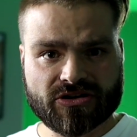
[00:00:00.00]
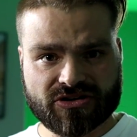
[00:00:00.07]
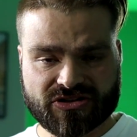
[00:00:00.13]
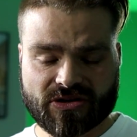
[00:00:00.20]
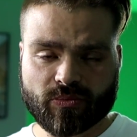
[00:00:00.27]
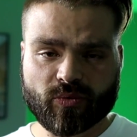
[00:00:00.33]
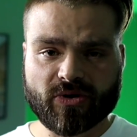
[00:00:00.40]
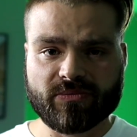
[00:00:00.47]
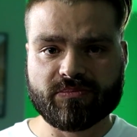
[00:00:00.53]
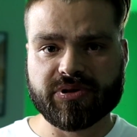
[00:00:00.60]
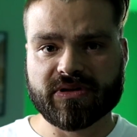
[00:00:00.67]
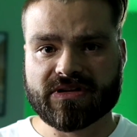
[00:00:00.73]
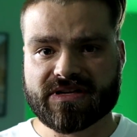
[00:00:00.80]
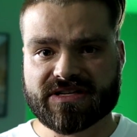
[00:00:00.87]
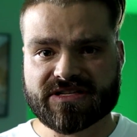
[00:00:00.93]
Someone
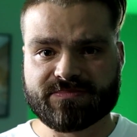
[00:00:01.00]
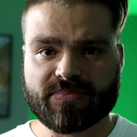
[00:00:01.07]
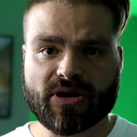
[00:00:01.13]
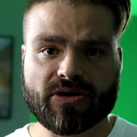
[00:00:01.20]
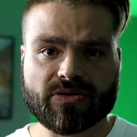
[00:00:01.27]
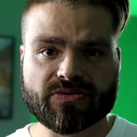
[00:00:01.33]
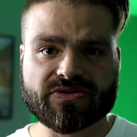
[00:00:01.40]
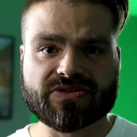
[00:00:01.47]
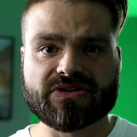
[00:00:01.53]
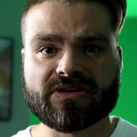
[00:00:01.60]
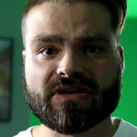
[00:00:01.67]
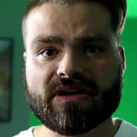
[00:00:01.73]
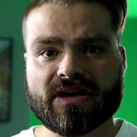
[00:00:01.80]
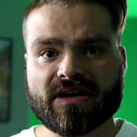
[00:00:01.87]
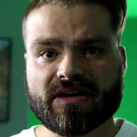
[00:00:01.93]
please post
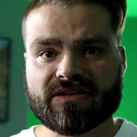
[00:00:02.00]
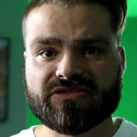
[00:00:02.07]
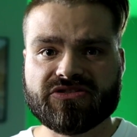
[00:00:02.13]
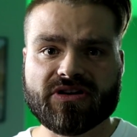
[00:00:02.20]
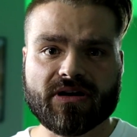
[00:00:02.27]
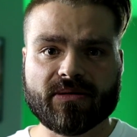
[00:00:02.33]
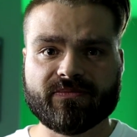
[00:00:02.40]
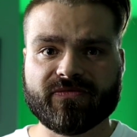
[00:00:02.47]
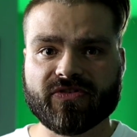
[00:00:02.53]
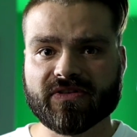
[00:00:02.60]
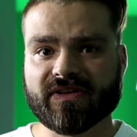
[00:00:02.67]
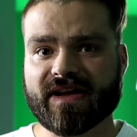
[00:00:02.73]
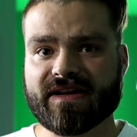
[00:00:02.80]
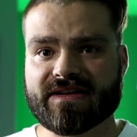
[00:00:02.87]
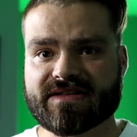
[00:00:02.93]
dump for
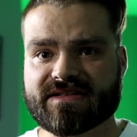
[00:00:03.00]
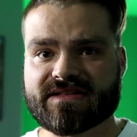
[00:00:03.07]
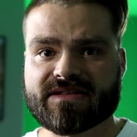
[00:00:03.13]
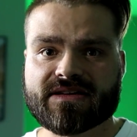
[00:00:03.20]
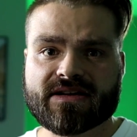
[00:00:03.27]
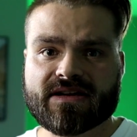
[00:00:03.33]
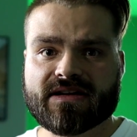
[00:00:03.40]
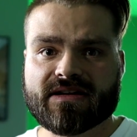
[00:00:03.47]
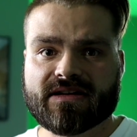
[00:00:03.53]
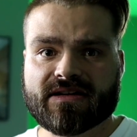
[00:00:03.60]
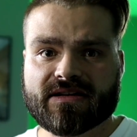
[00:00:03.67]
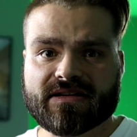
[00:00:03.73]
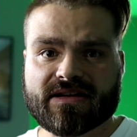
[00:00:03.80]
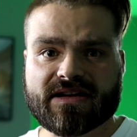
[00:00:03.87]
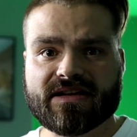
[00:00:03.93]
latest
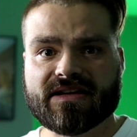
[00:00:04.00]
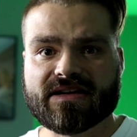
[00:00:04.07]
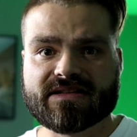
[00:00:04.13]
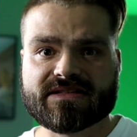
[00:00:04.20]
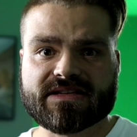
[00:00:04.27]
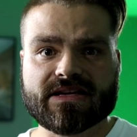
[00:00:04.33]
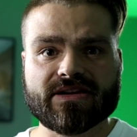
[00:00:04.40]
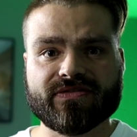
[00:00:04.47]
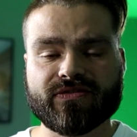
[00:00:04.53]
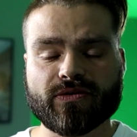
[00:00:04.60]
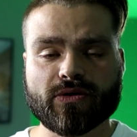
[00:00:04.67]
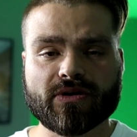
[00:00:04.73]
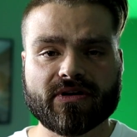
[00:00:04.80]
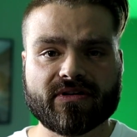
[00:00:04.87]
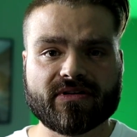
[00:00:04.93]

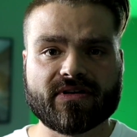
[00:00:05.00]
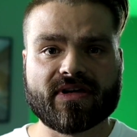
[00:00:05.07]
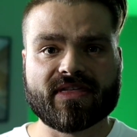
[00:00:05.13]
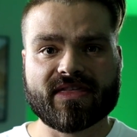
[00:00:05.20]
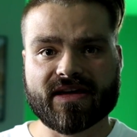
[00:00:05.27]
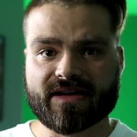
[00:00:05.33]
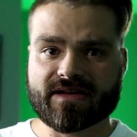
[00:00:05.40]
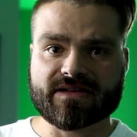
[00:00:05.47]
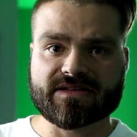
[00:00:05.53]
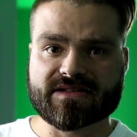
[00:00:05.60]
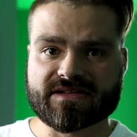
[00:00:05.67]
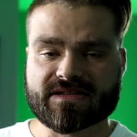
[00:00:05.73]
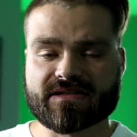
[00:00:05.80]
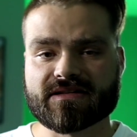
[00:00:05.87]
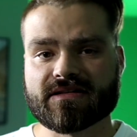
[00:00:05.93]
NSE4.
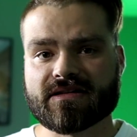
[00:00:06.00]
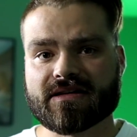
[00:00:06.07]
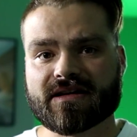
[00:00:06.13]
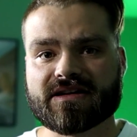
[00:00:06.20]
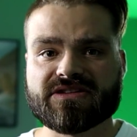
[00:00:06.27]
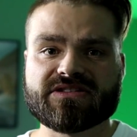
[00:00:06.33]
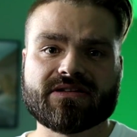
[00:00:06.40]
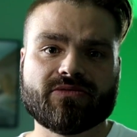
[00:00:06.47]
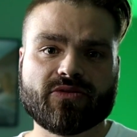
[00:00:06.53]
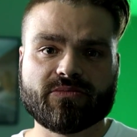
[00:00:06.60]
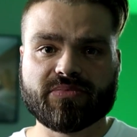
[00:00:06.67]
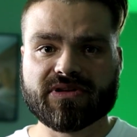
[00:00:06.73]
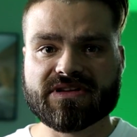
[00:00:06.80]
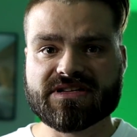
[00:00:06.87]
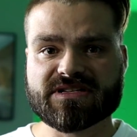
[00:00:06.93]
Thanks. Can someone
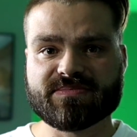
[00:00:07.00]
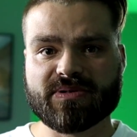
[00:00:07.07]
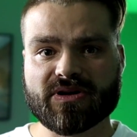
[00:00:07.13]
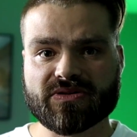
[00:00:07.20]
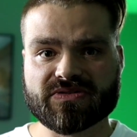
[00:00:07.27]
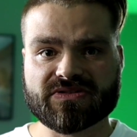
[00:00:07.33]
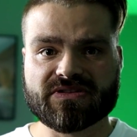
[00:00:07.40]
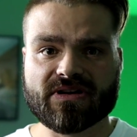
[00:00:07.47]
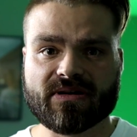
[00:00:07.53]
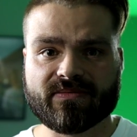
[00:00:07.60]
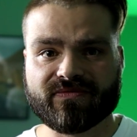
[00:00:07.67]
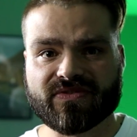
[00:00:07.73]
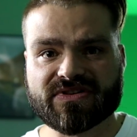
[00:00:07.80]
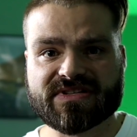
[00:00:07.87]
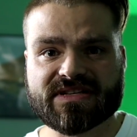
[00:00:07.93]
please post
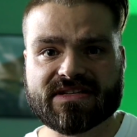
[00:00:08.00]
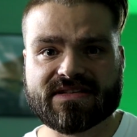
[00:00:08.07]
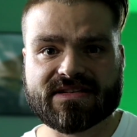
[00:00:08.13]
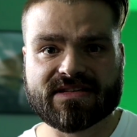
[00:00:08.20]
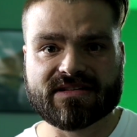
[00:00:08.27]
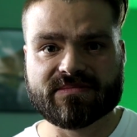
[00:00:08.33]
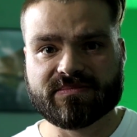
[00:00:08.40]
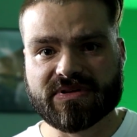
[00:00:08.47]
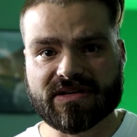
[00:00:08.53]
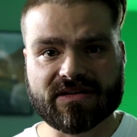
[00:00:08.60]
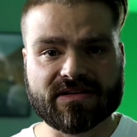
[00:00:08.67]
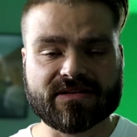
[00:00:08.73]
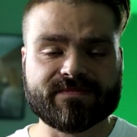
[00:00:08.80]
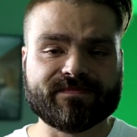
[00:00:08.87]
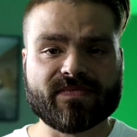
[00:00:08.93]
dump for
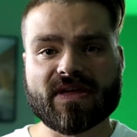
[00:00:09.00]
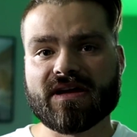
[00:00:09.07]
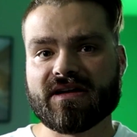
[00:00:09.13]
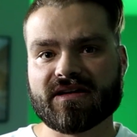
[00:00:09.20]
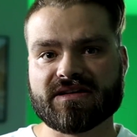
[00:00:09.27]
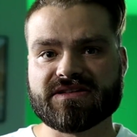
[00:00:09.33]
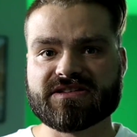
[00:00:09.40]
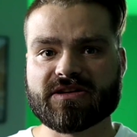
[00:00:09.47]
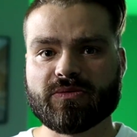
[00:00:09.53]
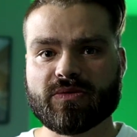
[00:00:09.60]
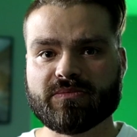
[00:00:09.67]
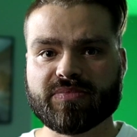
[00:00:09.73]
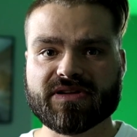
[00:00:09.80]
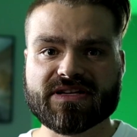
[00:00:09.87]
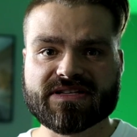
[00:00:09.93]
CCNP? Can
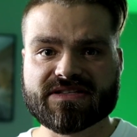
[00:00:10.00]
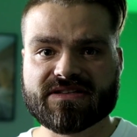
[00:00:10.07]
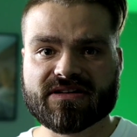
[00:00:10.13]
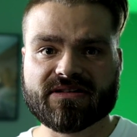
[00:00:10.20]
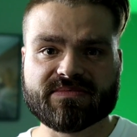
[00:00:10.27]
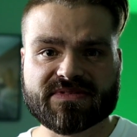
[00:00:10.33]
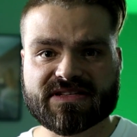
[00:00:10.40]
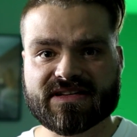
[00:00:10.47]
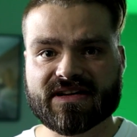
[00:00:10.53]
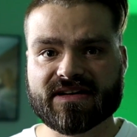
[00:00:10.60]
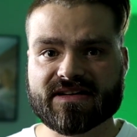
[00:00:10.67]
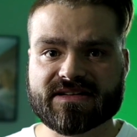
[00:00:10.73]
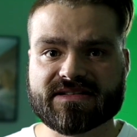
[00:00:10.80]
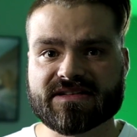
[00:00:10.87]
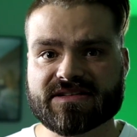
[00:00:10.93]
someone please dump
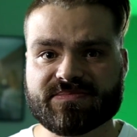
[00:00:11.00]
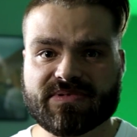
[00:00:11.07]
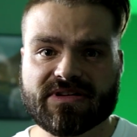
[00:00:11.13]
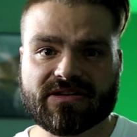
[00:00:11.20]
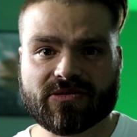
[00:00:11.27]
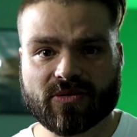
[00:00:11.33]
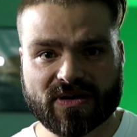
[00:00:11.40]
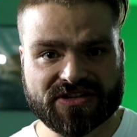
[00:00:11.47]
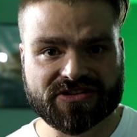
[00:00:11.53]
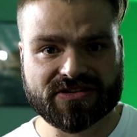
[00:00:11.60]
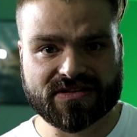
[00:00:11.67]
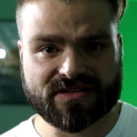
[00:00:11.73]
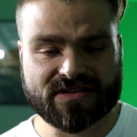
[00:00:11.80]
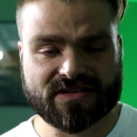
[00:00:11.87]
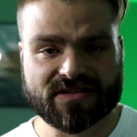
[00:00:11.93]
CISSP
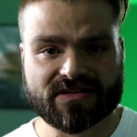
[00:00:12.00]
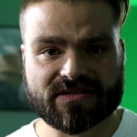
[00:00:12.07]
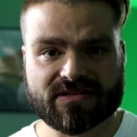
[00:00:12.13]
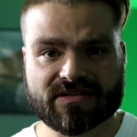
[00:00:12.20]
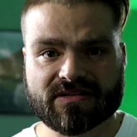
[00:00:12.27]
questions?